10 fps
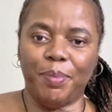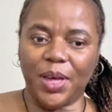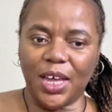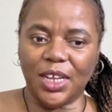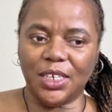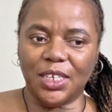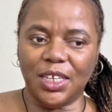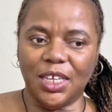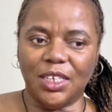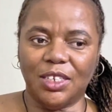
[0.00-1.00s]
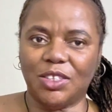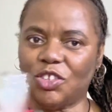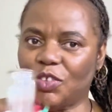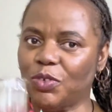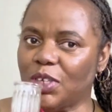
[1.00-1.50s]
But this
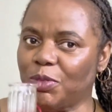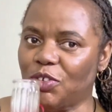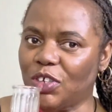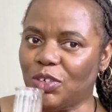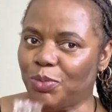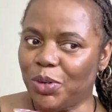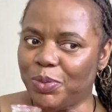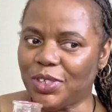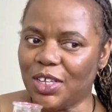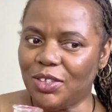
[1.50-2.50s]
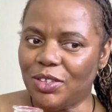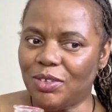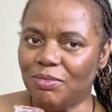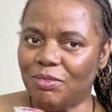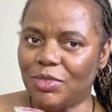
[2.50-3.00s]
is just for demonstration
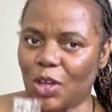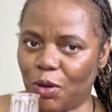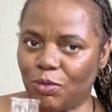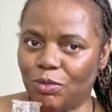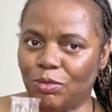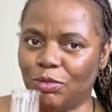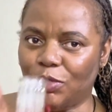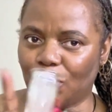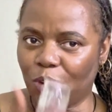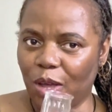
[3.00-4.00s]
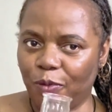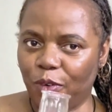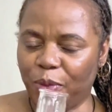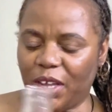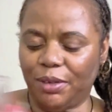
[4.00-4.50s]
purposes. So don't come
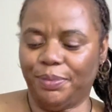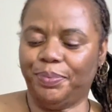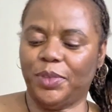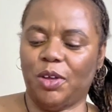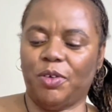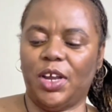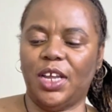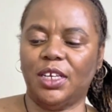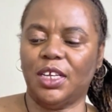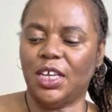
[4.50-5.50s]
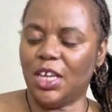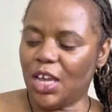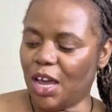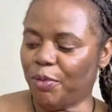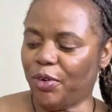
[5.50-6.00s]
for me. All right.
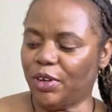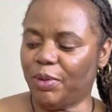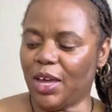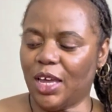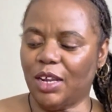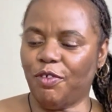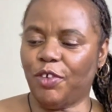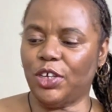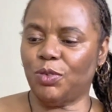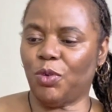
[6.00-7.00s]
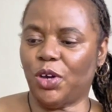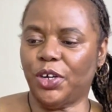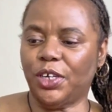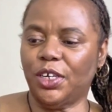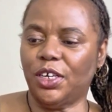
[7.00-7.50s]
I'm going to be adding fresh
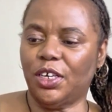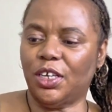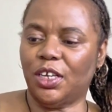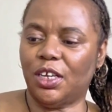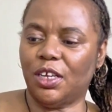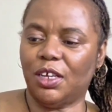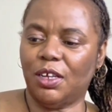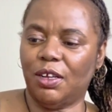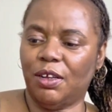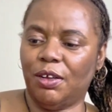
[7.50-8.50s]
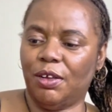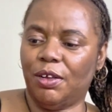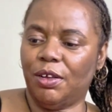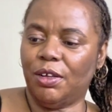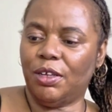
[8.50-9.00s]
water
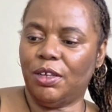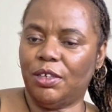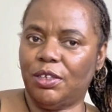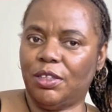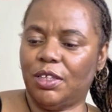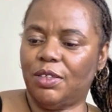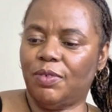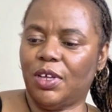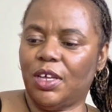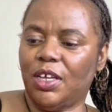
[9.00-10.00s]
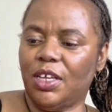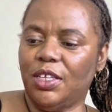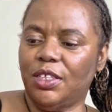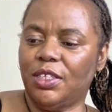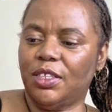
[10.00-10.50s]
to this
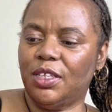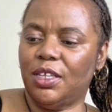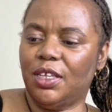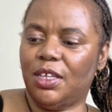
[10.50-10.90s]
vase.